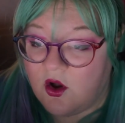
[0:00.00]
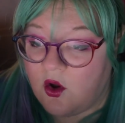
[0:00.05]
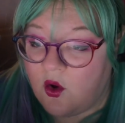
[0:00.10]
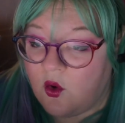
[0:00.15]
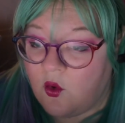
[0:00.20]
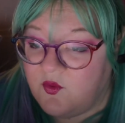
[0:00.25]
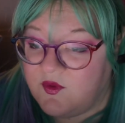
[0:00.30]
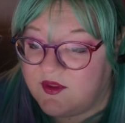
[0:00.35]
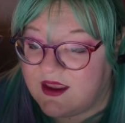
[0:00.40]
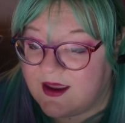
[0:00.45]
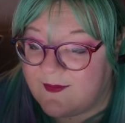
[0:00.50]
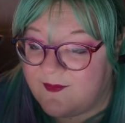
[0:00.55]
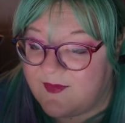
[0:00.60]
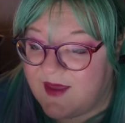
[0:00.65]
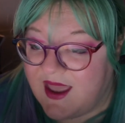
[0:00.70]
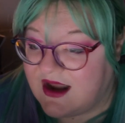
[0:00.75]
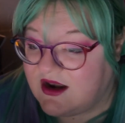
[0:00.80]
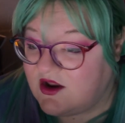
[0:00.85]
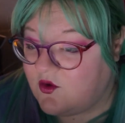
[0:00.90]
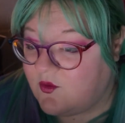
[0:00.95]
only a
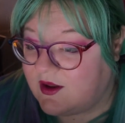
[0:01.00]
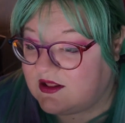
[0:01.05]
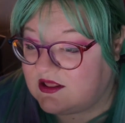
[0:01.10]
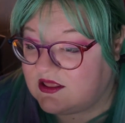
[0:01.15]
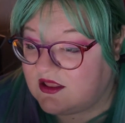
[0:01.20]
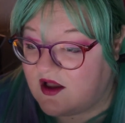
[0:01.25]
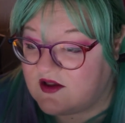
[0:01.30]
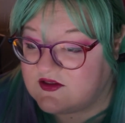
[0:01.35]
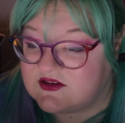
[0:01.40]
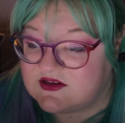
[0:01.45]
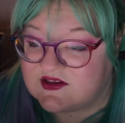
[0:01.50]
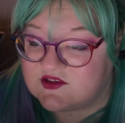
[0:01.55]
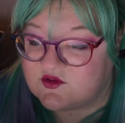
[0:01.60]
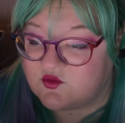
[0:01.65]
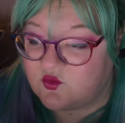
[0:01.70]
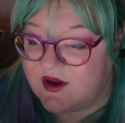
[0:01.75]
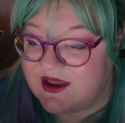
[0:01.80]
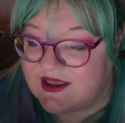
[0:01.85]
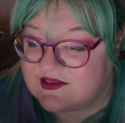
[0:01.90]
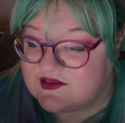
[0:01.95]
man who had lost his
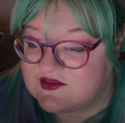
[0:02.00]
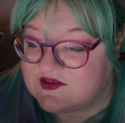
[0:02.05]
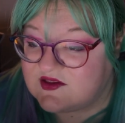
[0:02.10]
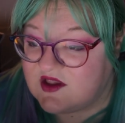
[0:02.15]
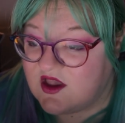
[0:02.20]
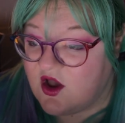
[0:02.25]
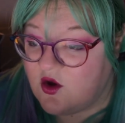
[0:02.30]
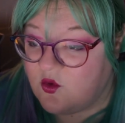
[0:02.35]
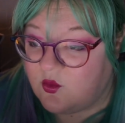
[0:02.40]
wits